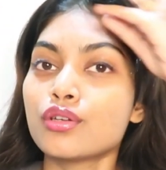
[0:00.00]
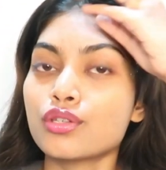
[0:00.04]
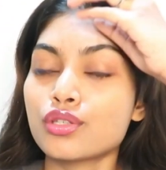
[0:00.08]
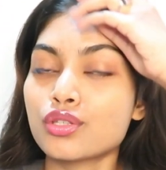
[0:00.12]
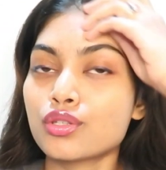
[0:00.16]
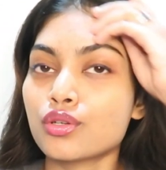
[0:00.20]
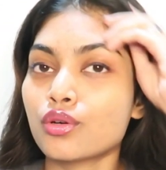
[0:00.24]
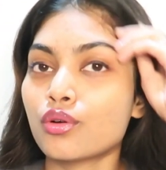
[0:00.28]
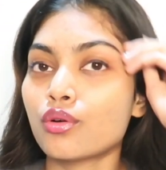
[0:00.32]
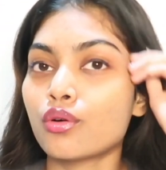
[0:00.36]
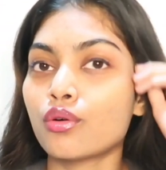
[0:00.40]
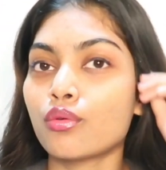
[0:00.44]

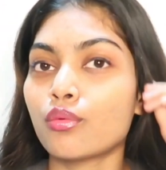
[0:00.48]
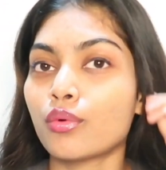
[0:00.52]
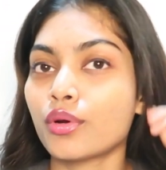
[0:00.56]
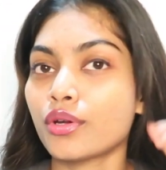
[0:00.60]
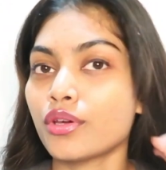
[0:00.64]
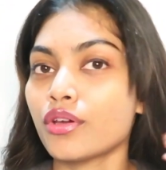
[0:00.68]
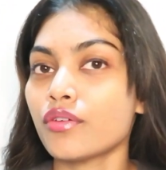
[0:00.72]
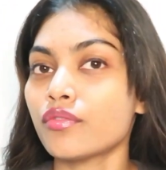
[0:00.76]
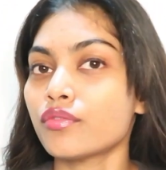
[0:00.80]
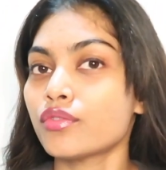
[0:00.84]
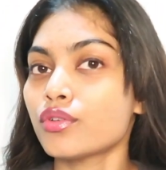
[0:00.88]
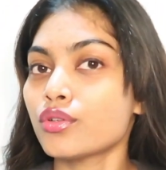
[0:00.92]
So what
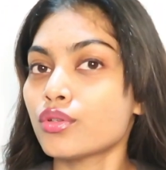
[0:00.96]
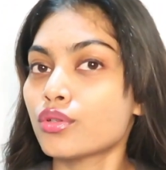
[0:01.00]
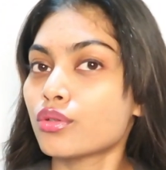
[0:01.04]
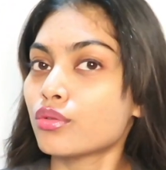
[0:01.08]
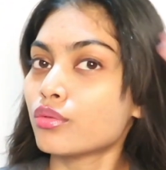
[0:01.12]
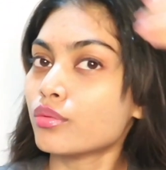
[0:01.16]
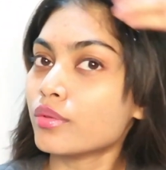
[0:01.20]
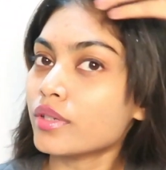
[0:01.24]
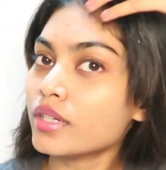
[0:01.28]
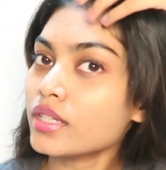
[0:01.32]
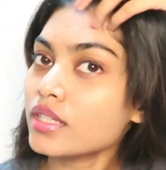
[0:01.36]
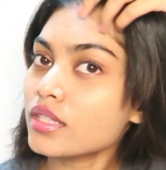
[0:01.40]
you have to
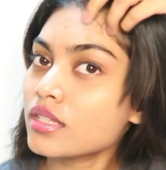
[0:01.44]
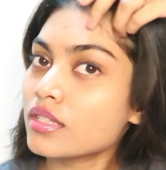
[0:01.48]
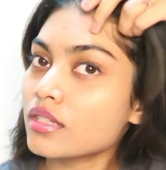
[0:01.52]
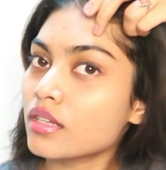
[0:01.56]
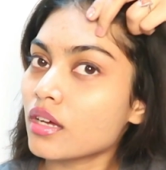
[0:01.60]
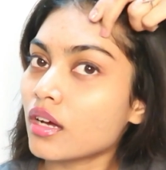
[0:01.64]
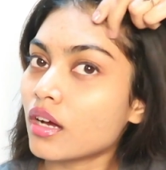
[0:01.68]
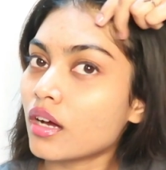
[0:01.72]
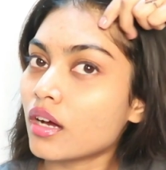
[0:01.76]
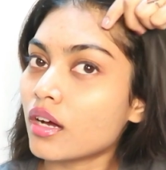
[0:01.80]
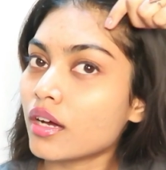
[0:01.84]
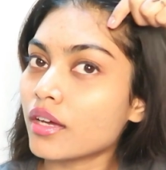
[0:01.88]
do is,
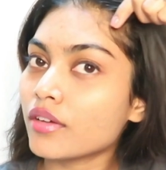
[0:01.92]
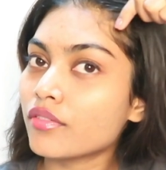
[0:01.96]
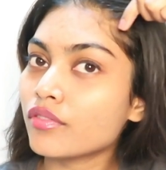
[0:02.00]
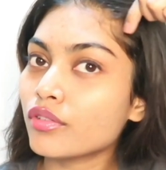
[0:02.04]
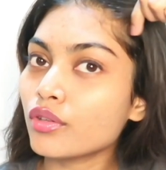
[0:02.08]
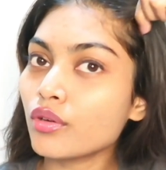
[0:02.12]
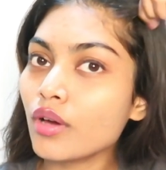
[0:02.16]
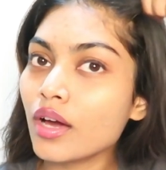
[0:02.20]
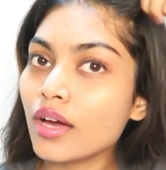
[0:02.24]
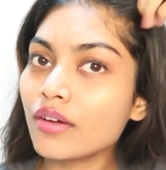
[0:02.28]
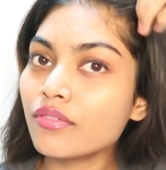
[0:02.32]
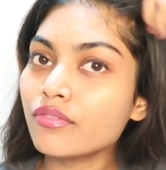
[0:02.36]

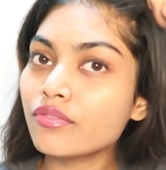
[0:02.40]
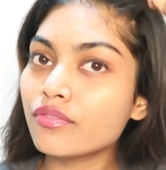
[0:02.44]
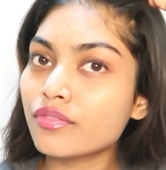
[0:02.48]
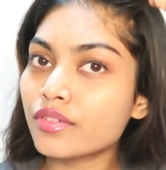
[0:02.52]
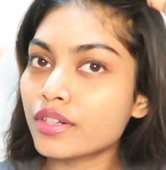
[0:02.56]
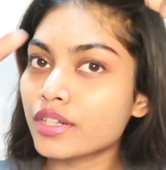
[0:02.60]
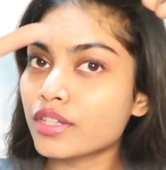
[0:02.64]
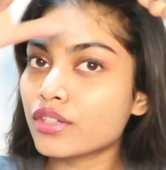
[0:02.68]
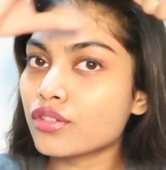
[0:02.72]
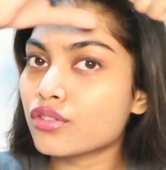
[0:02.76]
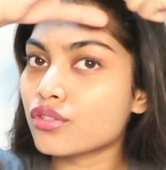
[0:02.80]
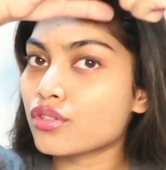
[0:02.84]
if you have
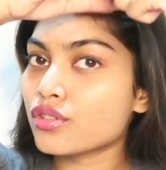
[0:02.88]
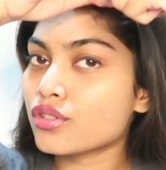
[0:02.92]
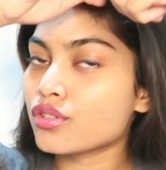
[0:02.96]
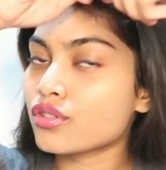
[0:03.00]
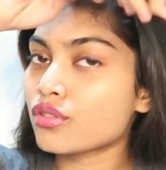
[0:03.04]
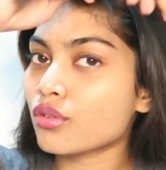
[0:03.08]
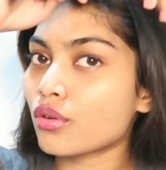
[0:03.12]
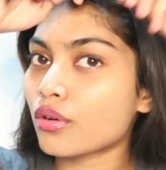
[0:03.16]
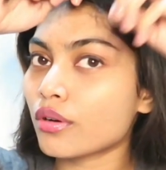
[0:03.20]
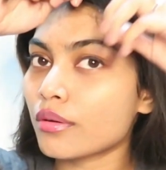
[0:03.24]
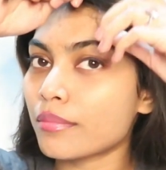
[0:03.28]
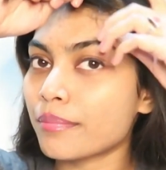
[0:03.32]

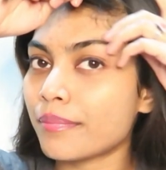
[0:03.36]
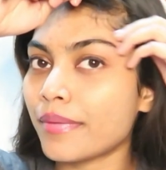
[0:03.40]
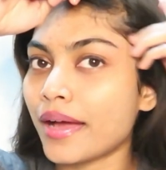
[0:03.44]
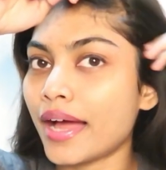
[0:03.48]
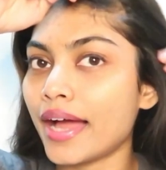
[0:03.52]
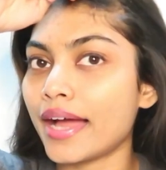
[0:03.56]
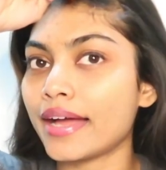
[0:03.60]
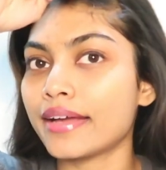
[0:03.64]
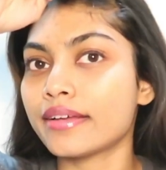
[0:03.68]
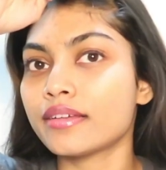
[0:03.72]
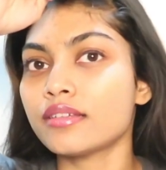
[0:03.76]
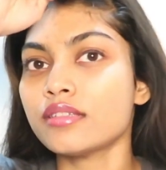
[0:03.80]
fringes or
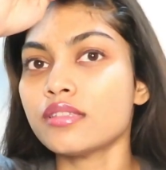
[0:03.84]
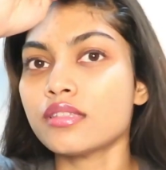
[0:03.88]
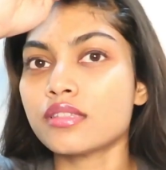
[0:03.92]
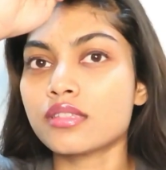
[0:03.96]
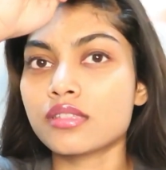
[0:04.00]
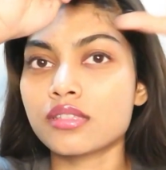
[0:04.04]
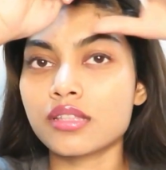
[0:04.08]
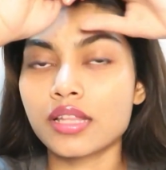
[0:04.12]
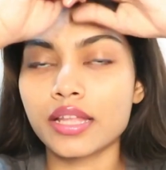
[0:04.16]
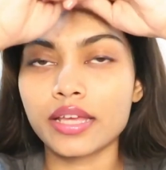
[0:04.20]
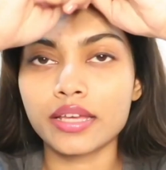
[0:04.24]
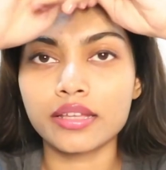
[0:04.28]

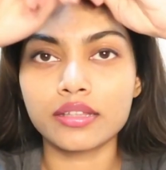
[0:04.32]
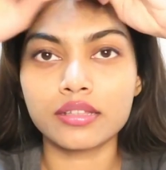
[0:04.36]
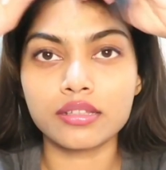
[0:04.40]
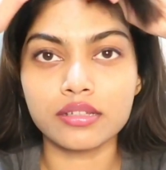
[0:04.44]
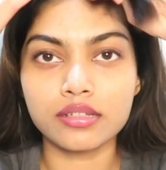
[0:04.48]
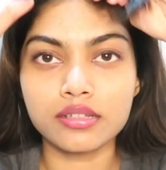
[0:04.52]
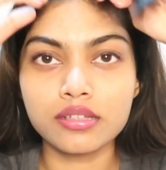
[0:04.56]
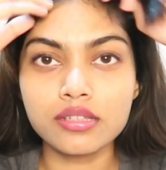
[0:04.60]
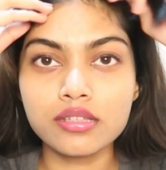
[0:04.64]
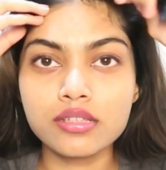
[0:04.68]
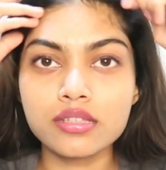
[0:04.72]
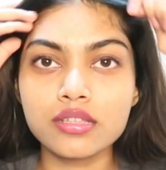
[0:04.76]
bangs like
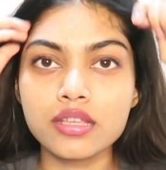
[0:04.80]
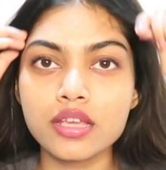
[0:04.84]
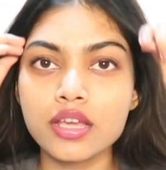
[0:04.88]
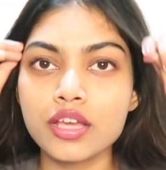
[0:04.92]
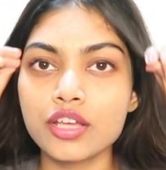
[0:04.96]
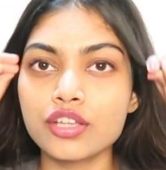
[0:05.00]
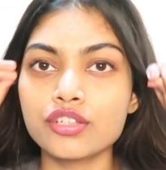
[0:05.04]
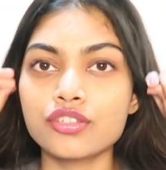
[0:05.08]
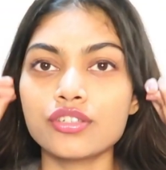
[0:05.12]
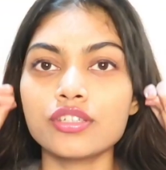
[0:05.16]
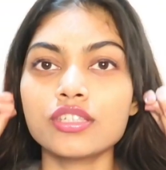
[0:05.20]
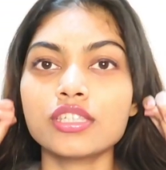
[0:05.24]
this,
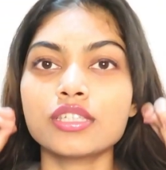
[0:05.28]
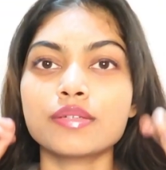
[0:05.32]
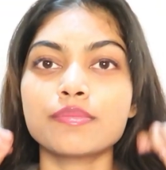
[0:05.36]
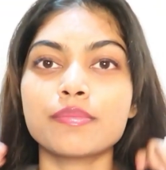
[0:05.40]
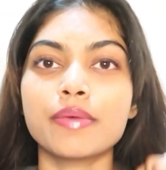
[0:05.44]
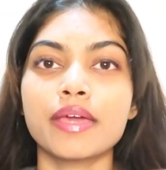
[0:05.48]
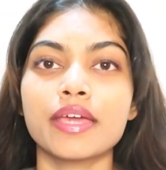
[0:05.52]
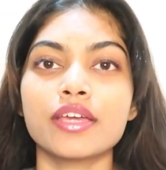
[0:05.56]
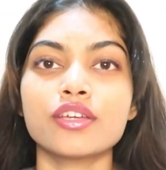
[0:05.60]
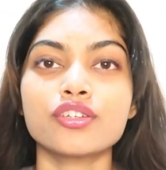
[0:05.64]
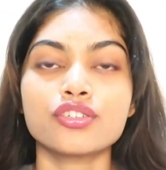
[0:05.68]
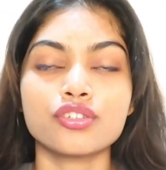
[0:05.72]
just
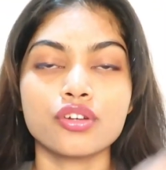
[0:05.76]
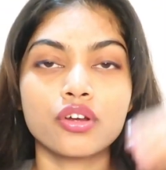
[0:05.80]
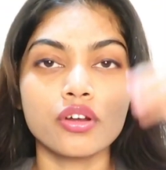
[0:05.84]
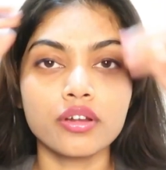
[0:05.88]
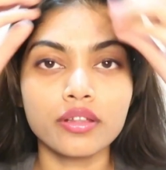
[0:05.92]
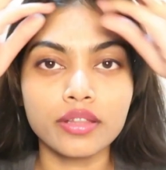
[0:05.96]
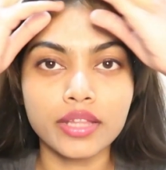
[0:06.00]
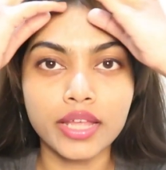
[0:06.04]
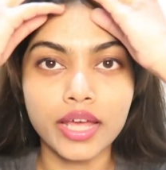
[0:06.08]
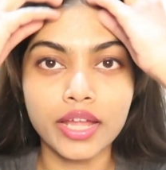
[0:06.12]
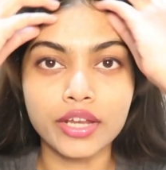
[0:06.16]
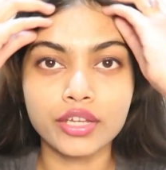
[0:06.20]
make
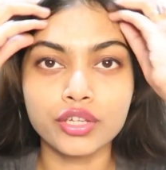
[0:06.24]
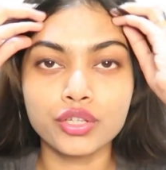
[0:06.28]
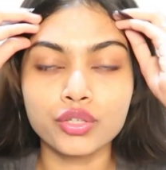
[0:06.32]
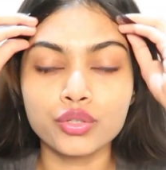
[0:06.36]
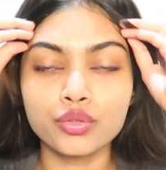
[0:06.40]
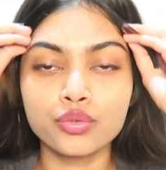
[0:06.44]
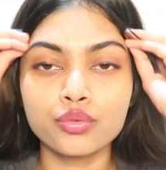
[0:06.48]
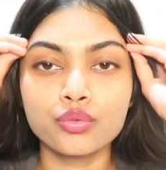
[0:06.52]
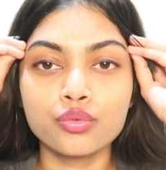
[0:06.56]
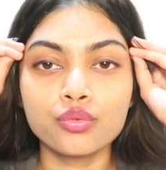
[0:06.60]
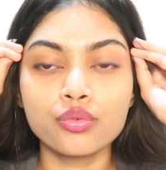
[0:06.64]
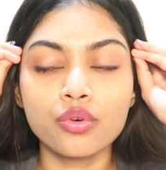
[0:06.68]
sure that
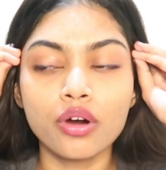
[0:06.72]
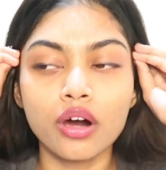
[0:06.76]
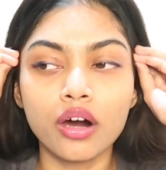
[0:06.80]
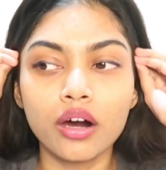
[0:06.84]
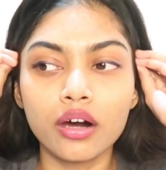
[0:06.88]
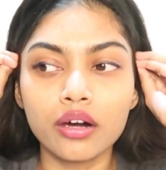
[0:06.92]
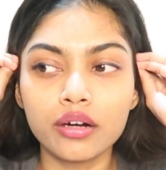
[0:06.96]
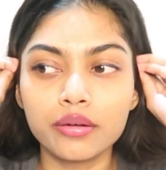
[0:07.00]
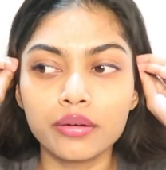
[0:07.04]
you